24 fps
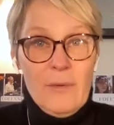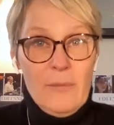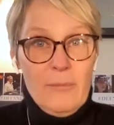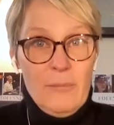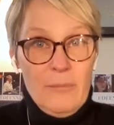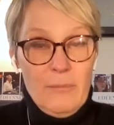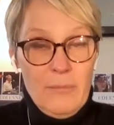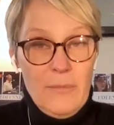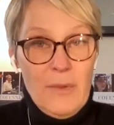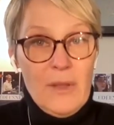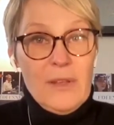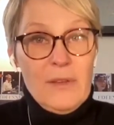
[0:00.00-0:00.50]

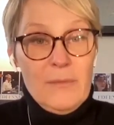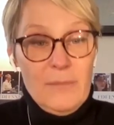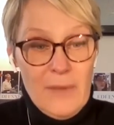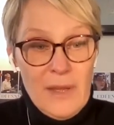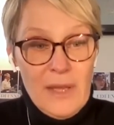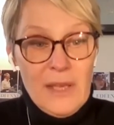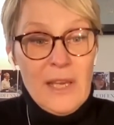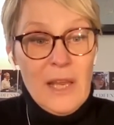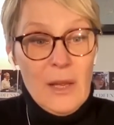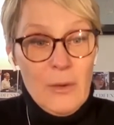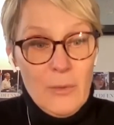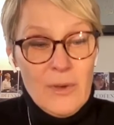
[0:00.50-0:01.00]

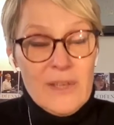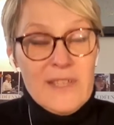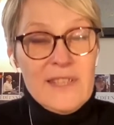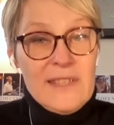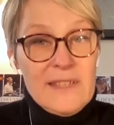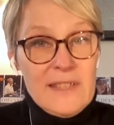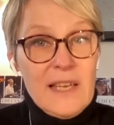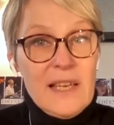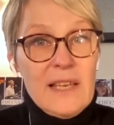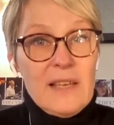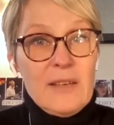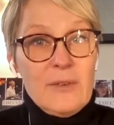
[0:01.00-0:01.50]
and I was
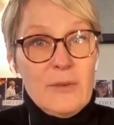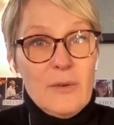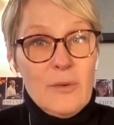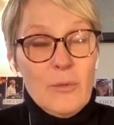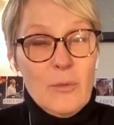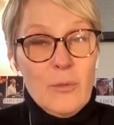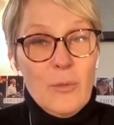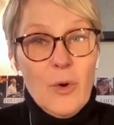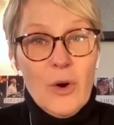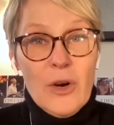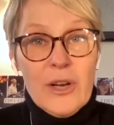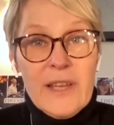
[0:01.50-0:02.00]
still
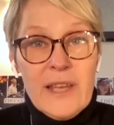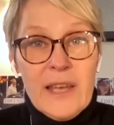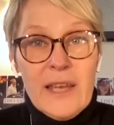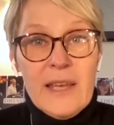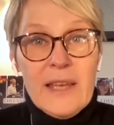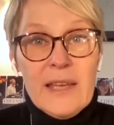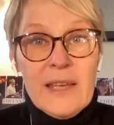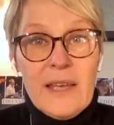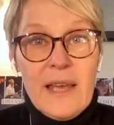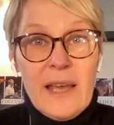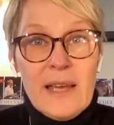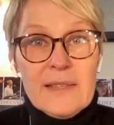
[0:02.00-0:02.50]

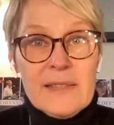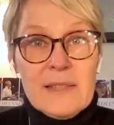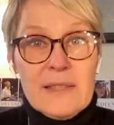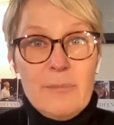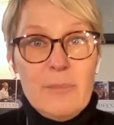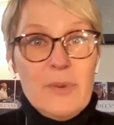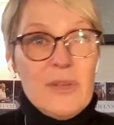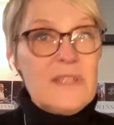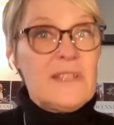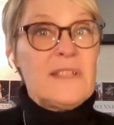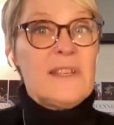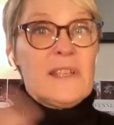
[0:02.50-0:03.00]
working as a
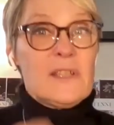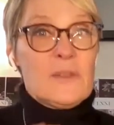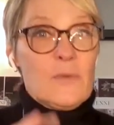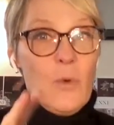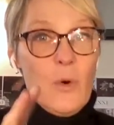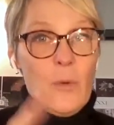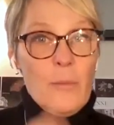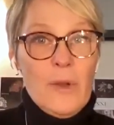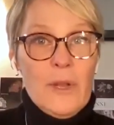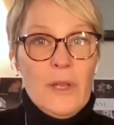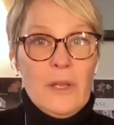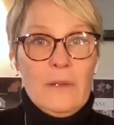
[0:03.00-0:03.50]

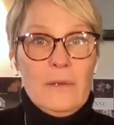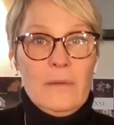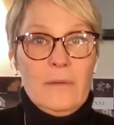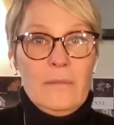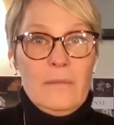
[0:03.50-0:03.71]
businesswoman.